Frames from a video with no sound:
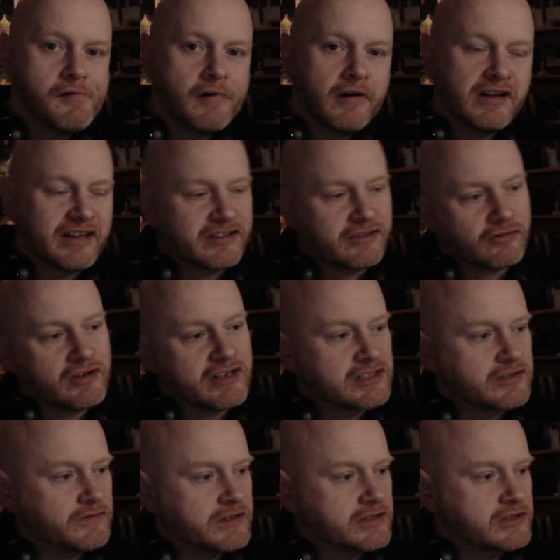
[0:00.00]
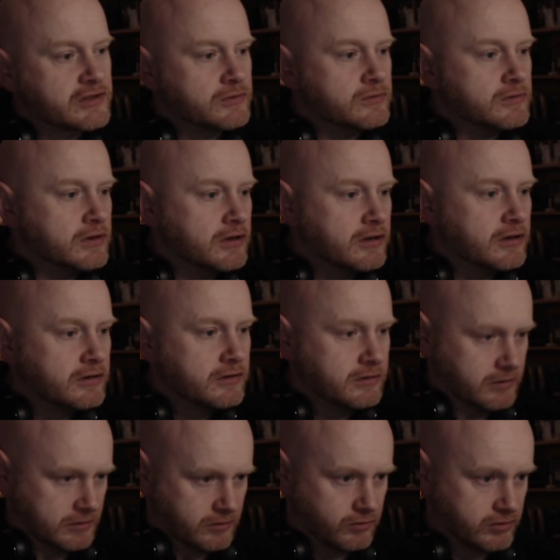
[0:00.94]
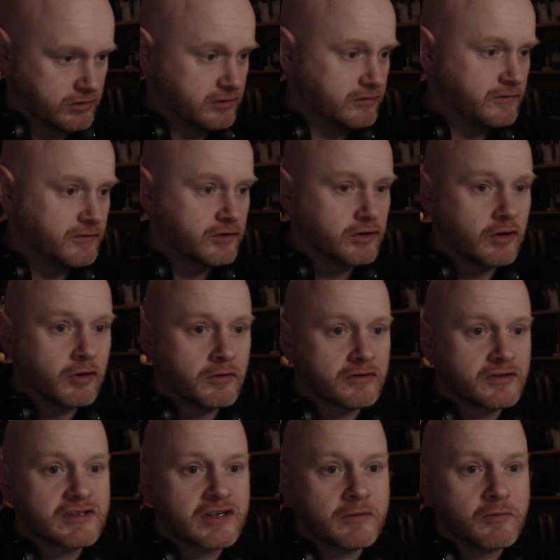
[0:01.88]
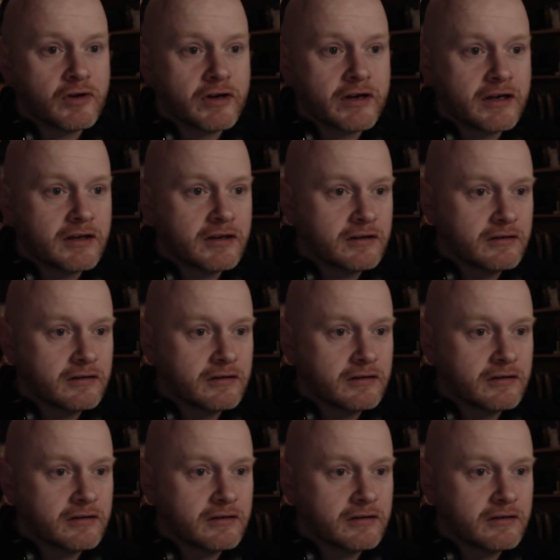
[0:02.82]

Unlike the rest of us who uh, ordered a footlong Subway,